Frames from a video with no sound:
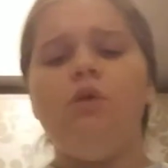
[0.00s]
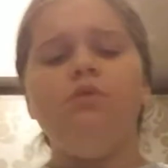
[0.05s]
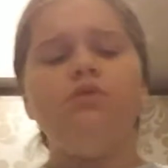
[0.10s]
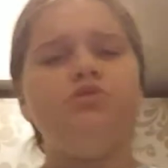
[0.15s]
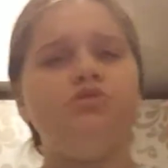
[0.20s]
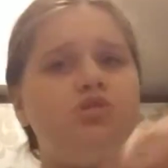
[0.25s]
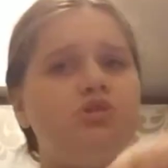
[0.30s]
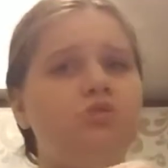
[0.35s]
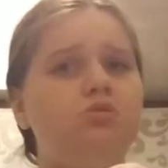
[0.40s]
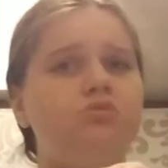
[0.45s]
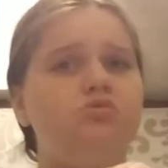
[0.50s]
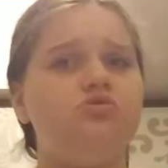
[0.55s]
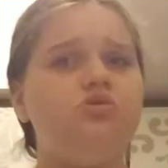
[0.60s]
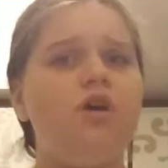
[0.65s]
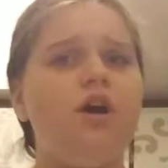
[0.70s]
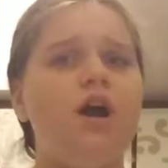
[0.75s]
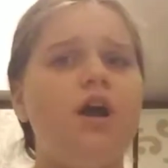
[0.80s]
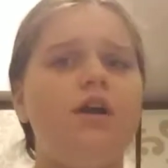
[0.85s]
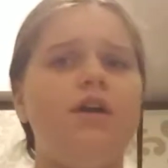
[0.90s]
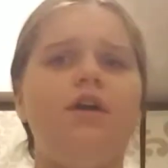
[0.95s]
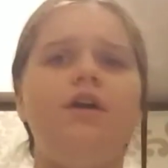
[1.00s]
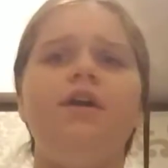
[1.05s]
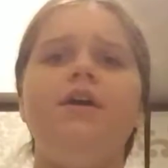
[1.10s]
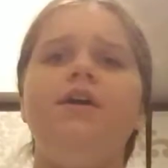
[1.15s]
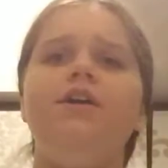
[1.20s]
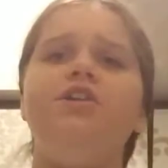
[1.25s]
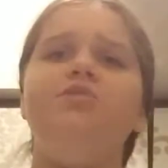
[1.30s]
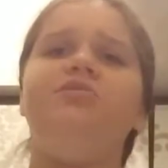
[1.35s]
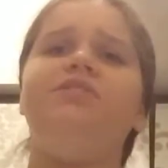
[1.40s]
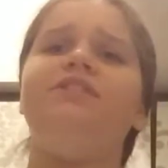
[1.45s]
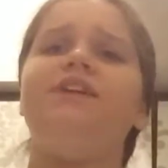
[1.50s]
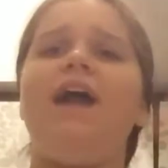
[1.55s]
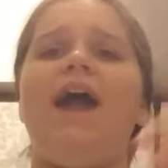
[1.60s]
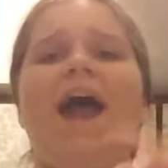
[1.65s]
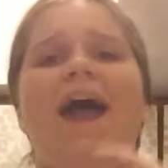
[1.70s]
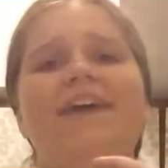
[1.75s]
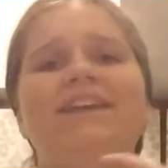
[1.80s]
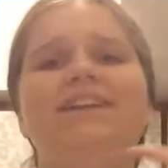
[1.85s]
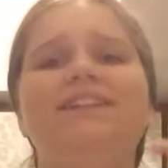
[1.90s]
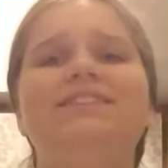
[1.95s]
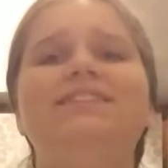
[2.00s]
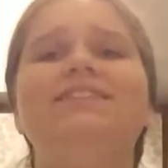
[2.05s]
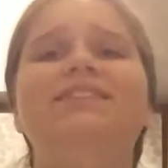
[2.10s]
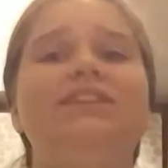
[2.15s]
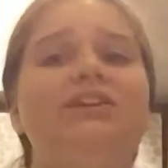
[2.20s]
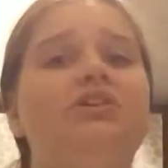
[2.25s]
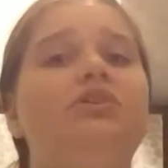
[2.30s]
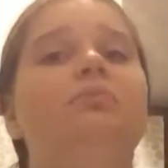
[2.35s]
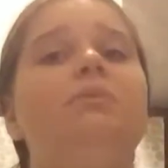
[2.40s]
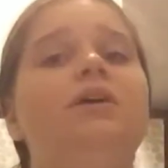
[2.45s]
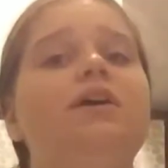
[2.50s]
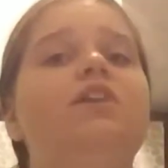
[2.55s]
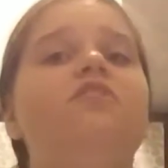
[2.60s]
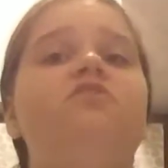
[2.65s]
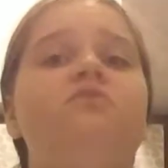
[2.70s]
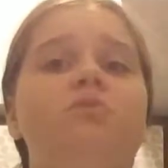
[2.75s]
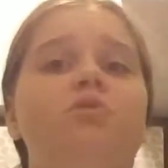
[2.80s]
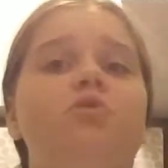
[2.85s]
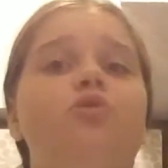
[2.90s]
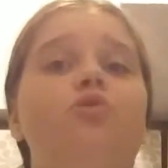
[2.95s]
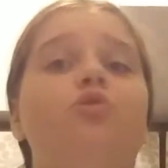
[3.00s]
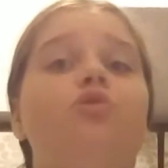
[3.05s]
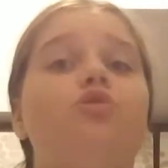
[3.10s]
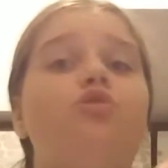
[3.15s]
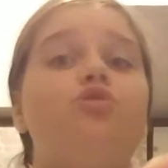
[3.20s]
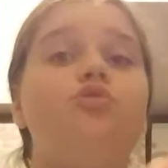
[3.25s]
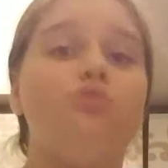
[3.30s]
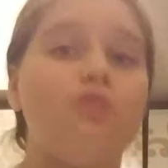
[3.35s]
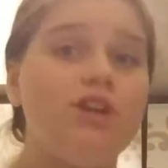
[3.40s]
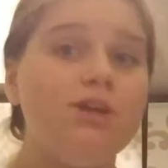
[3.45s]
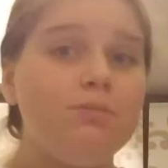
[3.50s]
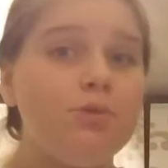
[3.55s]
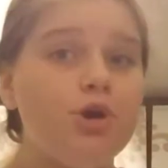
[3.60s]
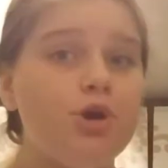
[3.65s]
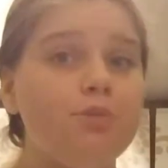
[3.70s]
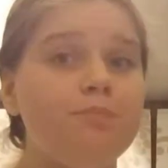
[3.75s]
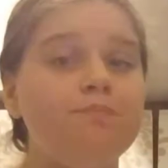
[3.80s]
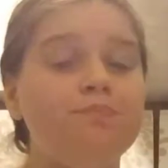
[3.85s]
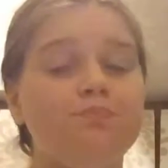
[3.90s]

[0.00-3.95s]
is too dry, you can add a little bit of milk or creamer